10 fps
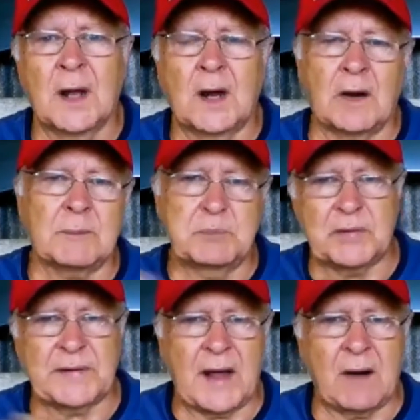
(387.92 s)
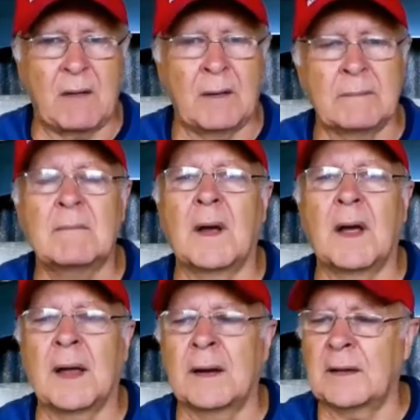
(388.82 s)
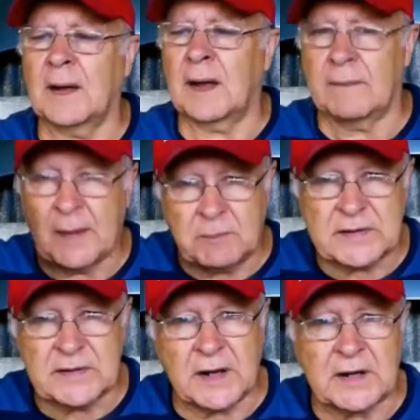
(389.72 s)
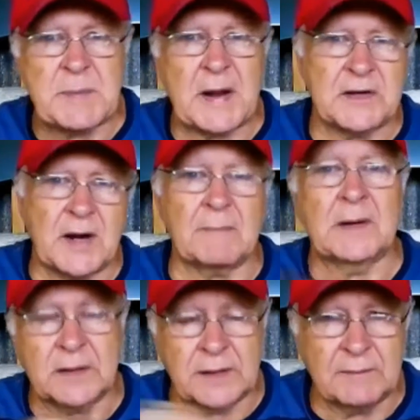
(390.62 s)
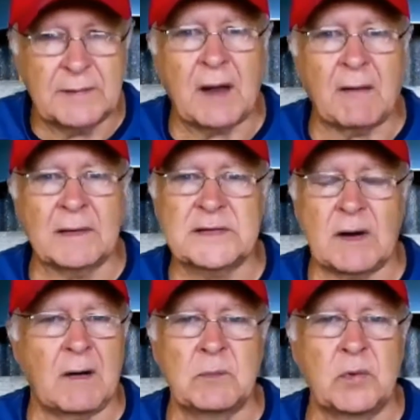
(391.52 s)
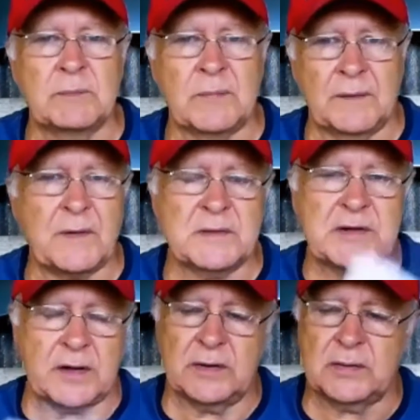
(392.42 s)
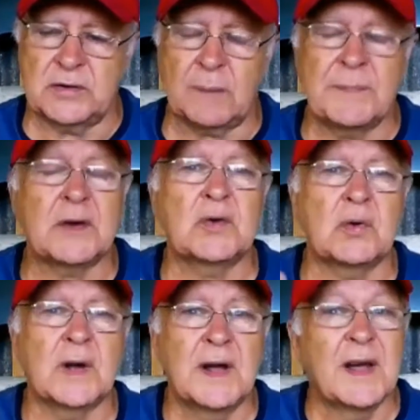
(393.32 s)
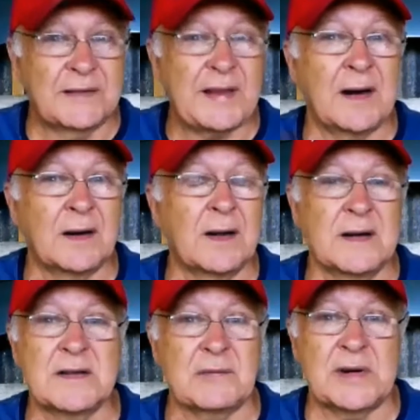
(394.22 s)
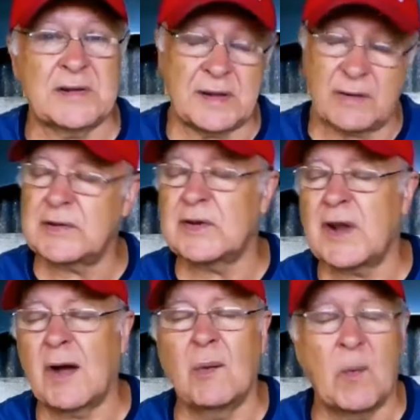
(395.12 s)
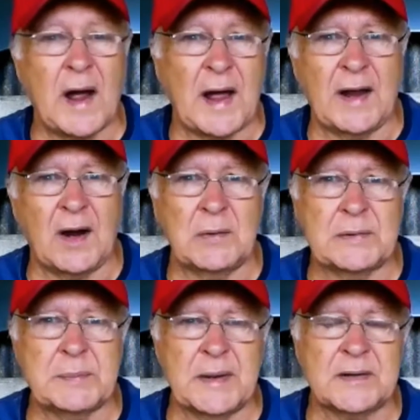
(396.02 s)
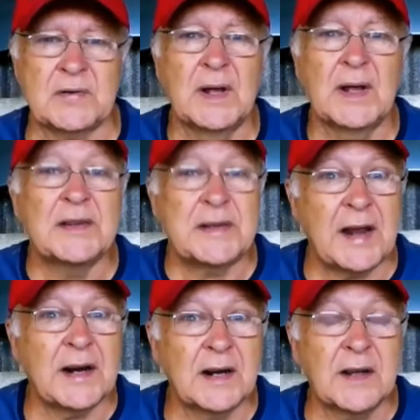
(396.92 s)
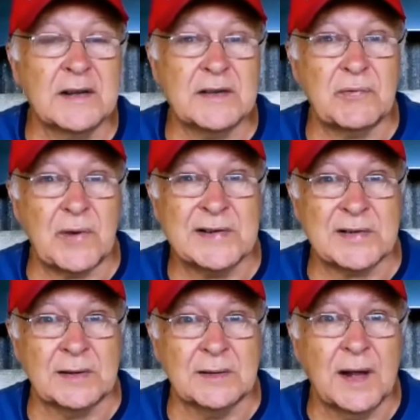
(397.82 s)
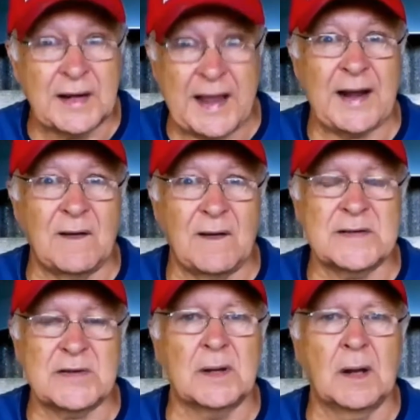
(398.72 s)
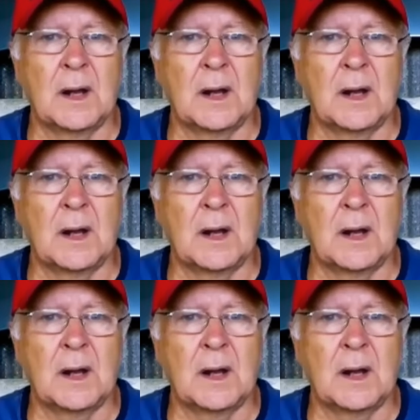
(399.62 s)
I can put that on and then mix the next batch up and keep going. So I wouldn't, if I was going to do a job that took 10 litres of resin, there is no way I would mix 10 litres of resin, catalyse it,